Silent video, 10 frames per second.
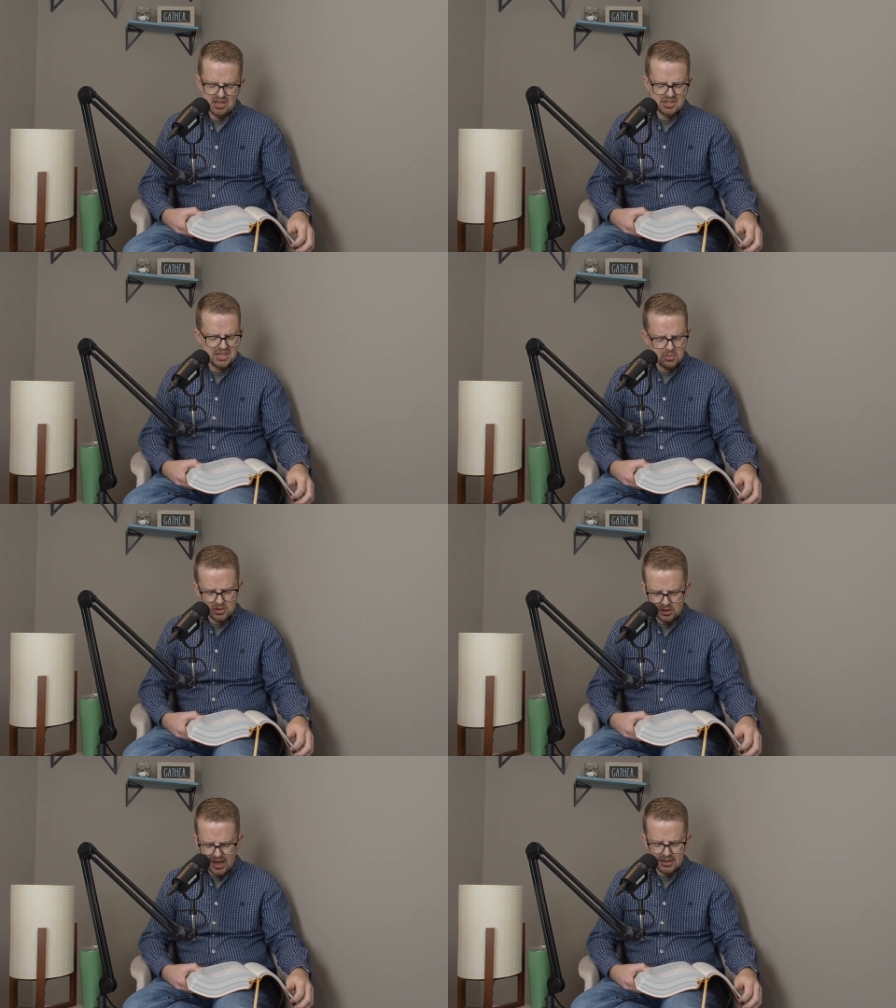See what
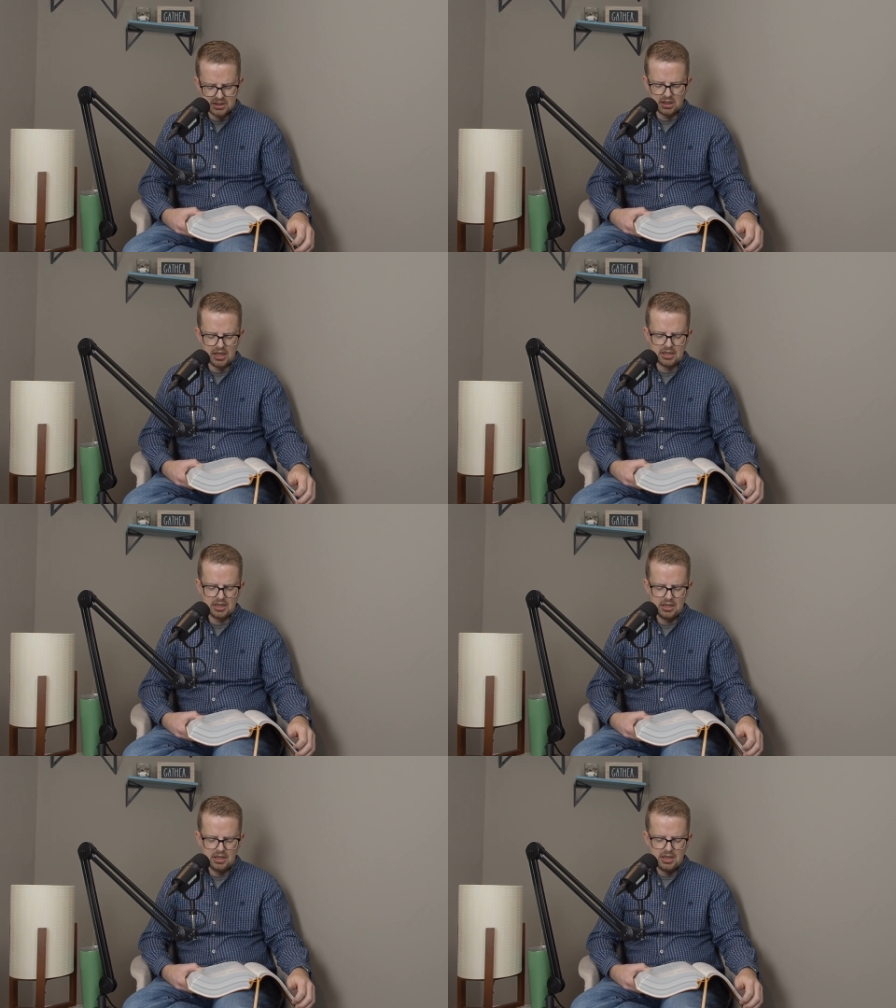the land is
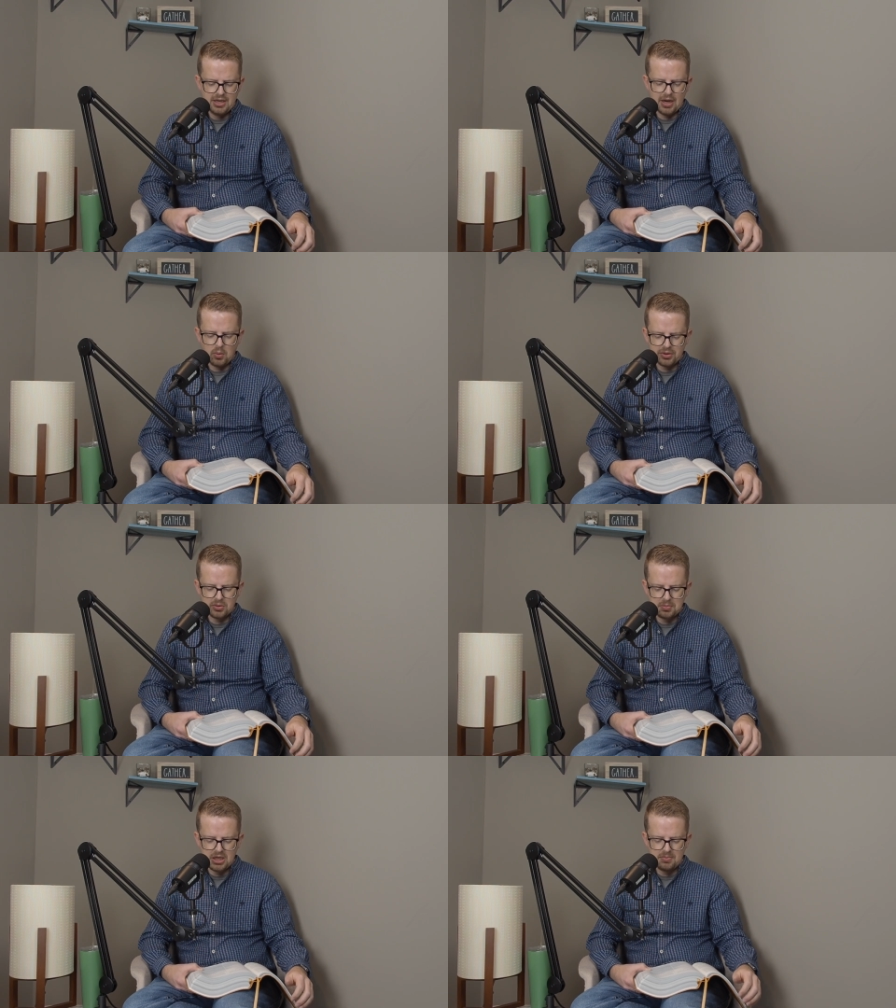like, and whether
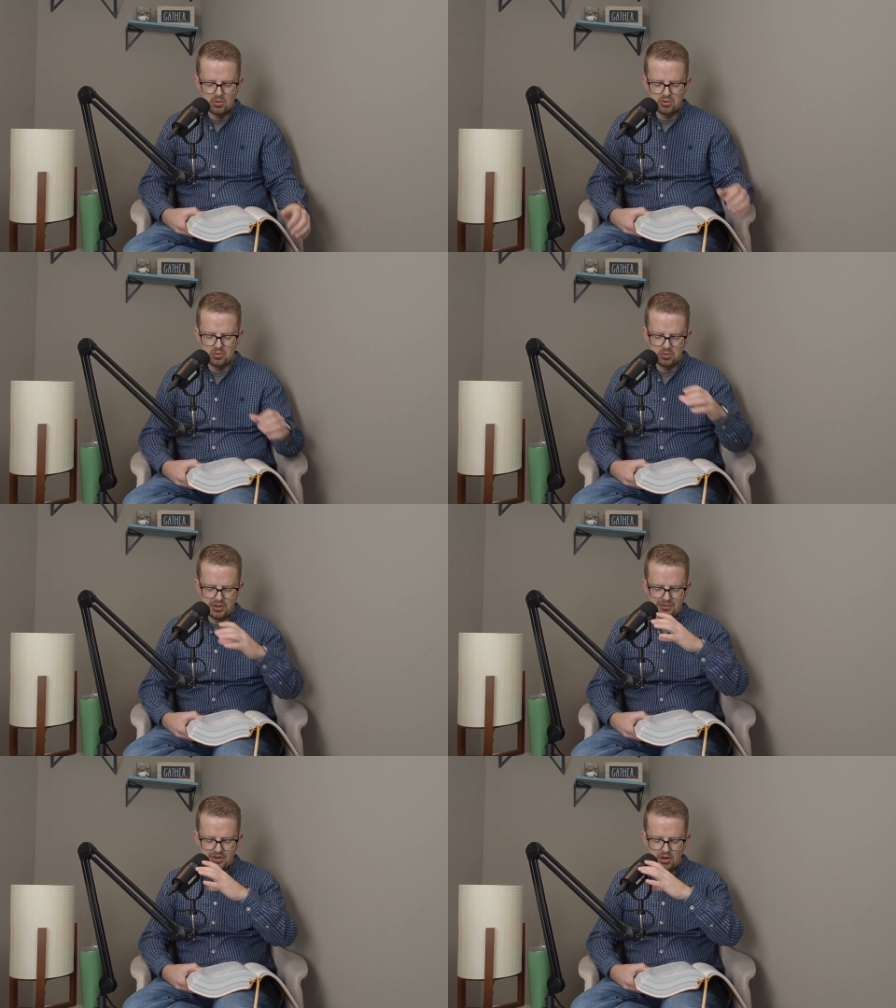the people who
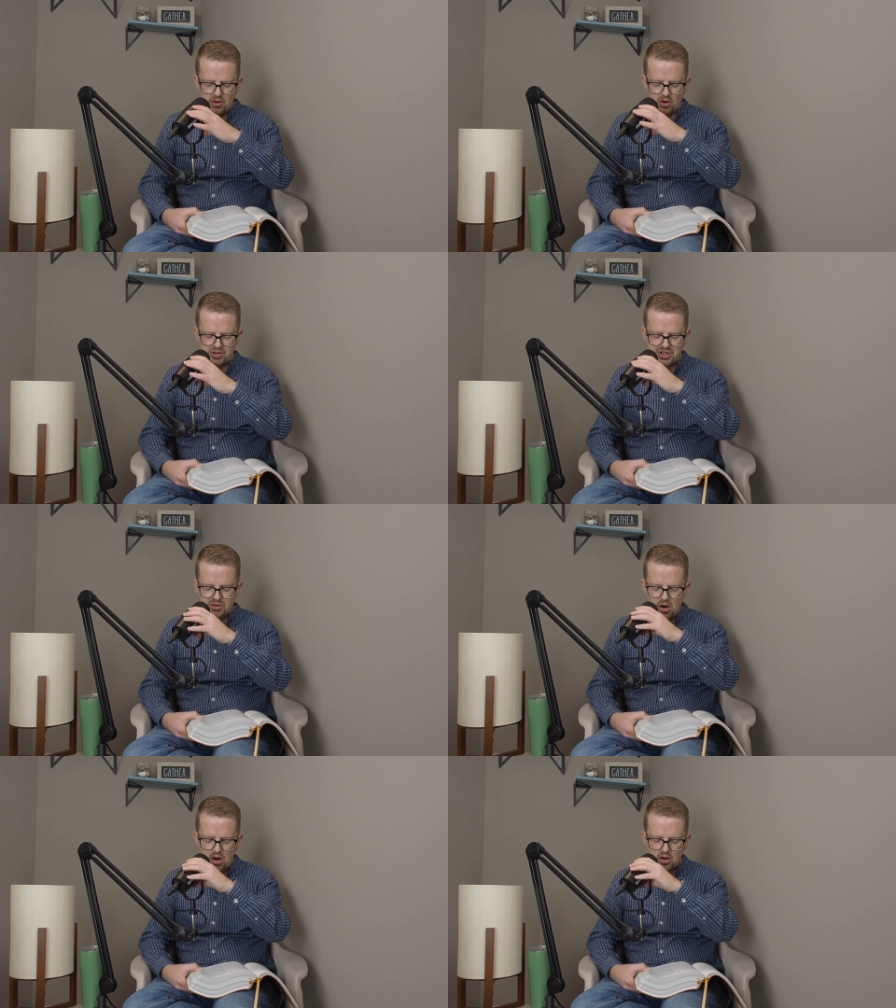live there are
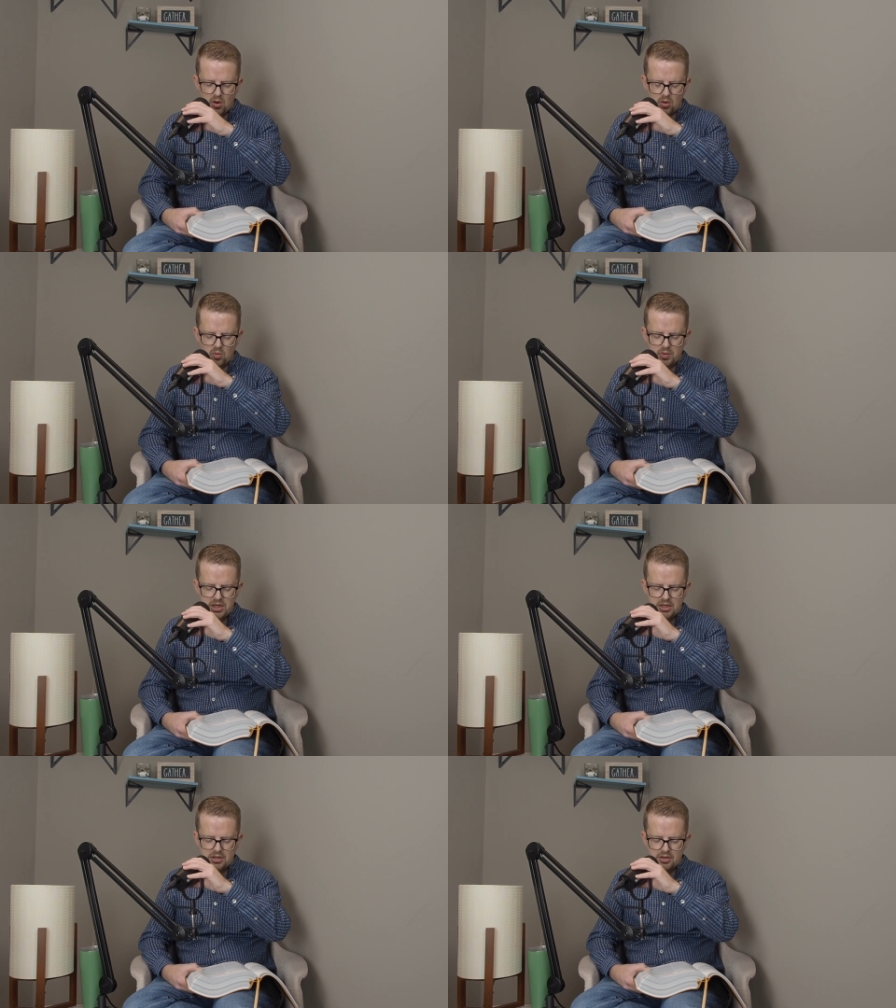strong or
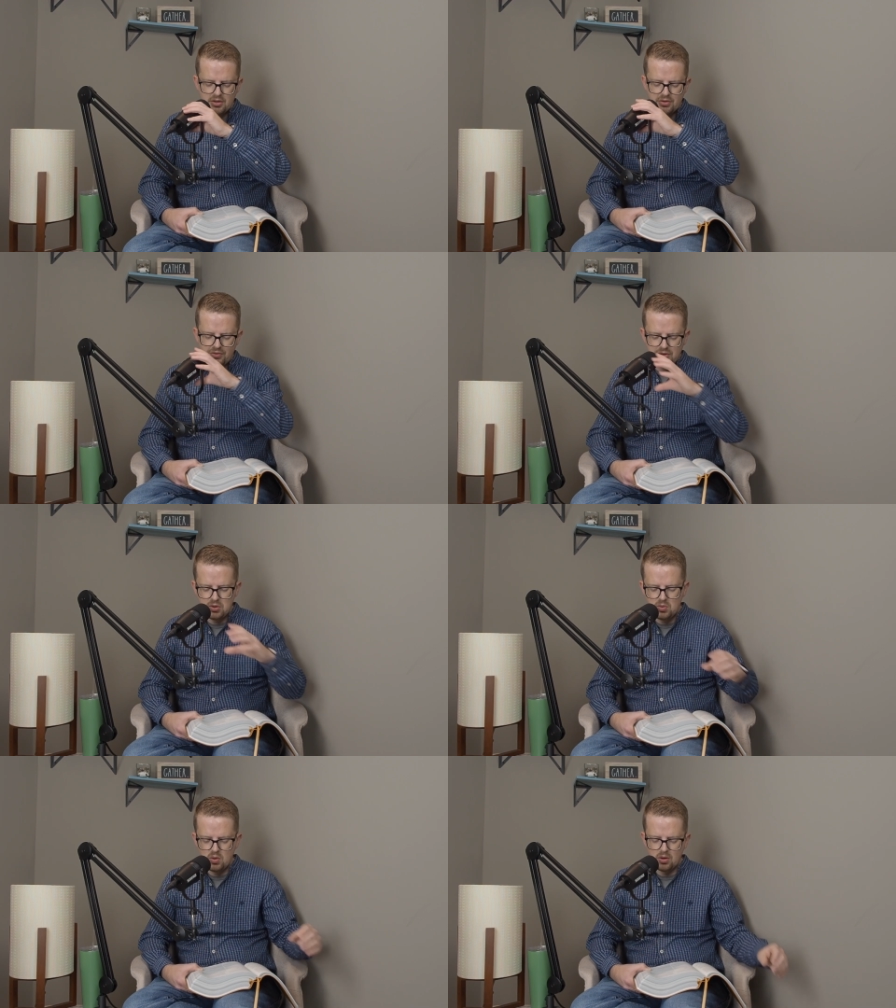weak,
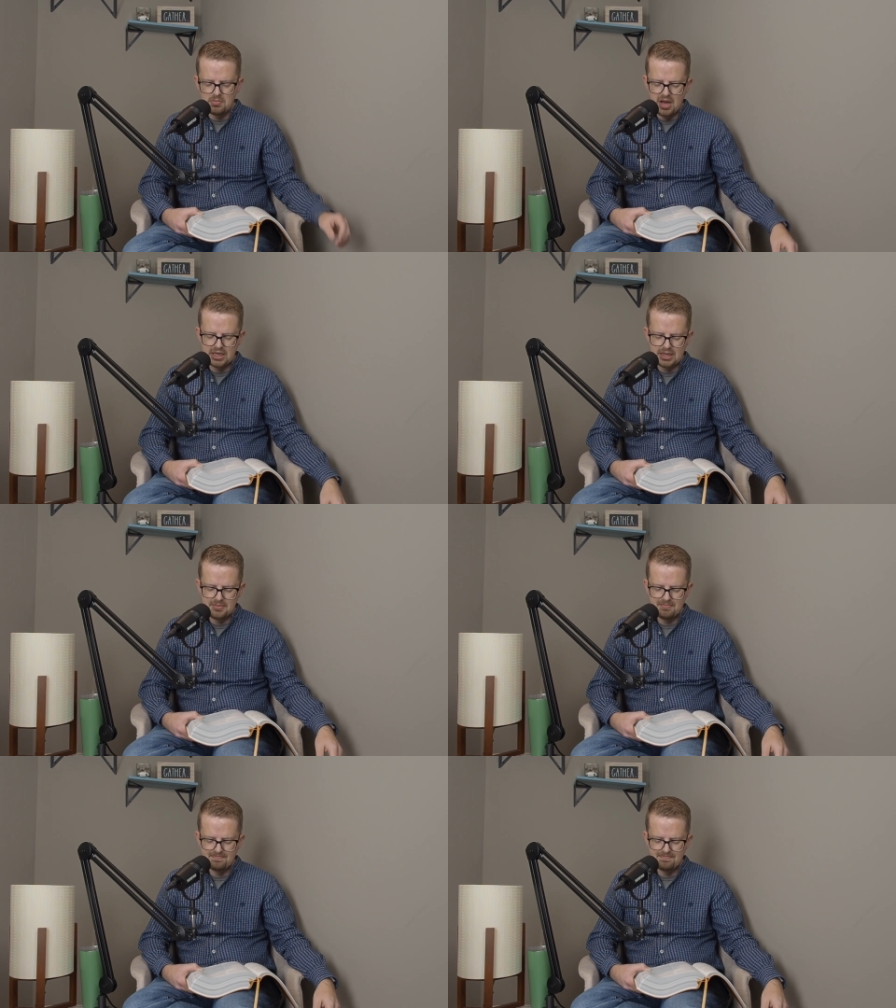few or many.